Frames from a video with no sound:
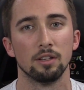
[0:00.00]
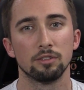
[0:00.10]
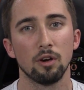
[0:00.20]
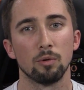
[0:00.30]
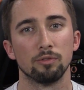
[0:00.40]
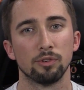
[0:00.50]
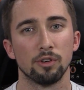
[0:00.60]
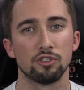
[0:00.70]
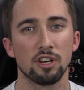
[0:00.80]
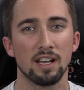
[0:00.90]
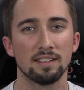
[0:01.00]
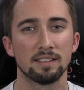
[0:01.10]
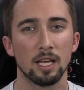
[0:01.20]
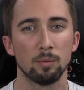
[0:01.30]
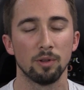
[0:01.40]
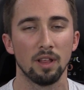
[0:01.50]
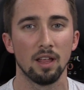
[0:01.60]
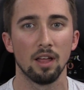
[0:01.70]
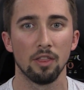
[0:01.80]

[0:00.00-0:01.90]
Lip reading: So, for John Sable,